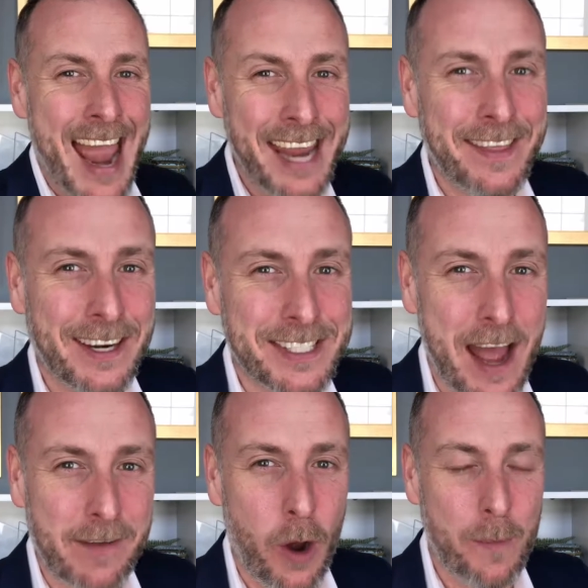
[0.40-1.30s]
Hey there,
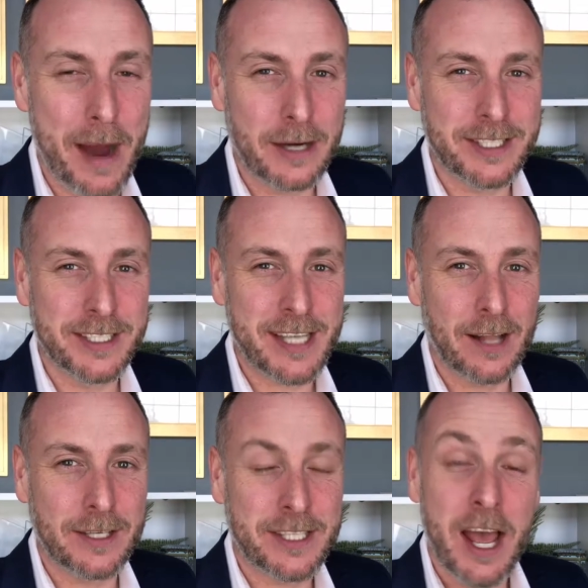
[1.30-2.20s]
savvy home buyers and
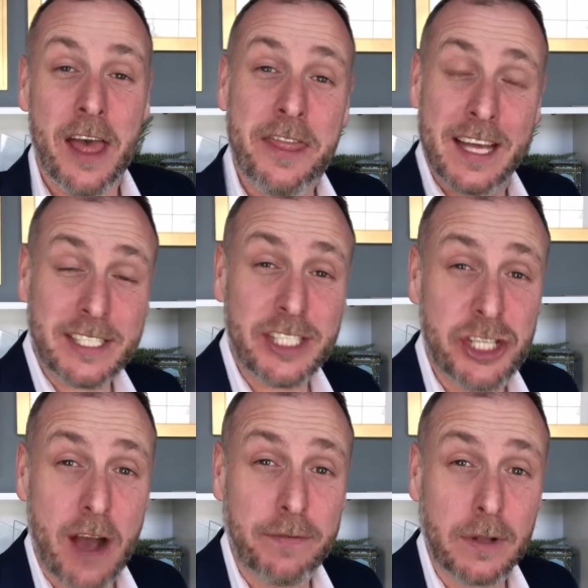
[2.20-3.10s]
sellers. This is
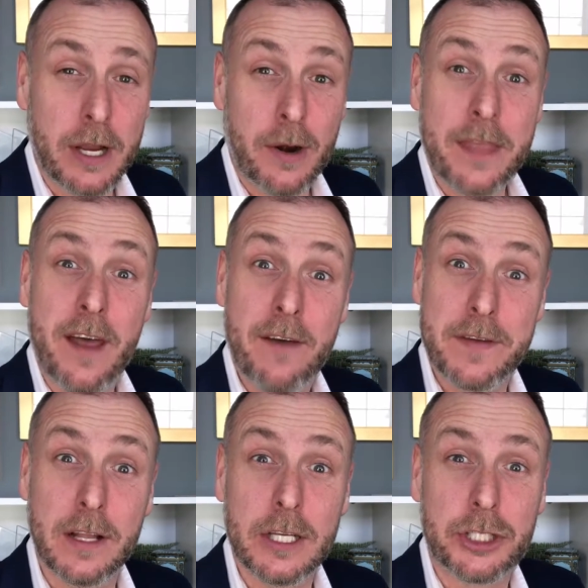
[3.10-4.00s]
Jeff O'Leary, the
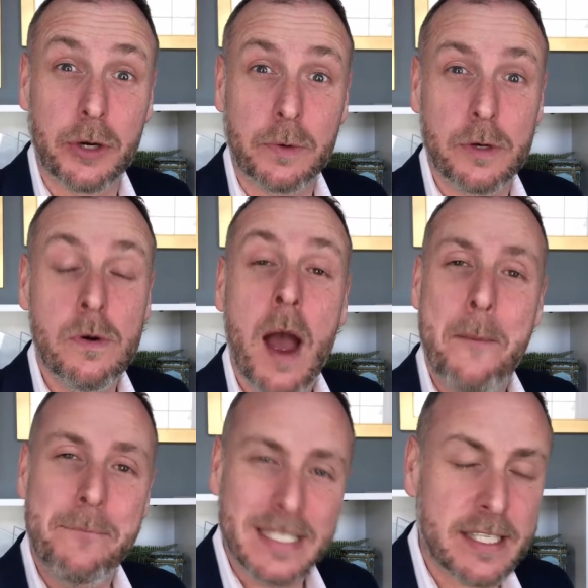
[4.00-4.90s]
Village Guru,
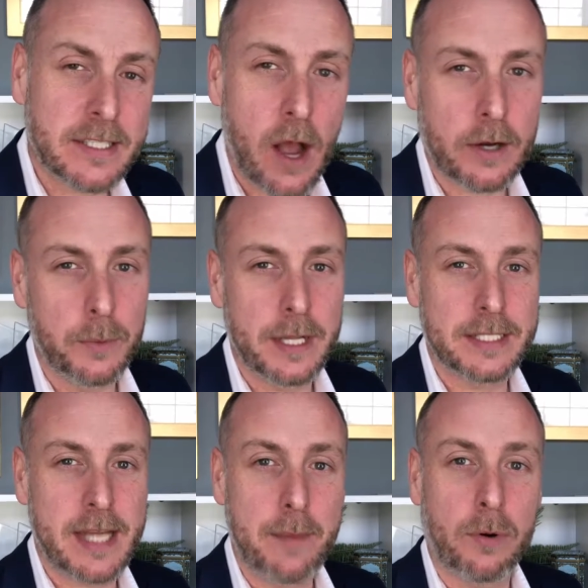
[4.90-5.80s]
Mississauga real
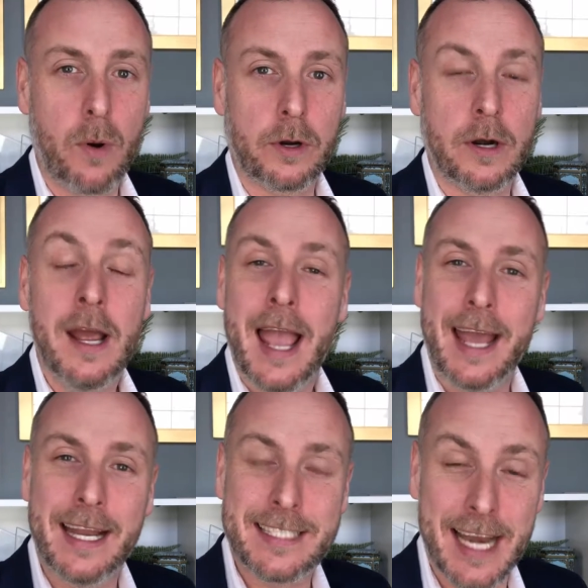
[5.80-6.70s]
estate broker.
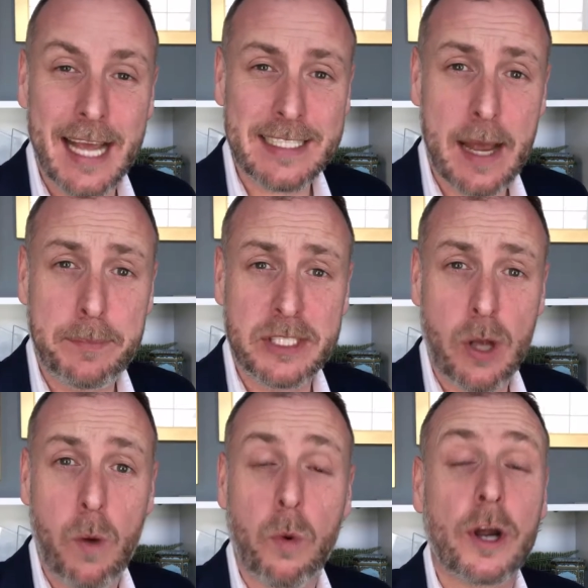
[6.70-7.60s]
And in today's
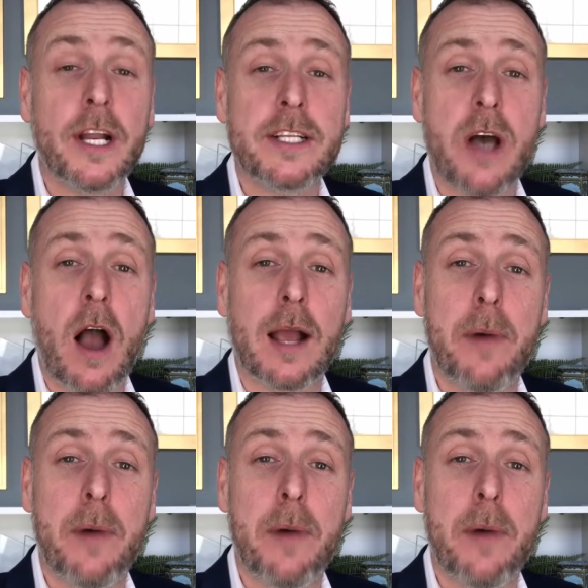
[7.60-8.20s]
episode, we're going to talk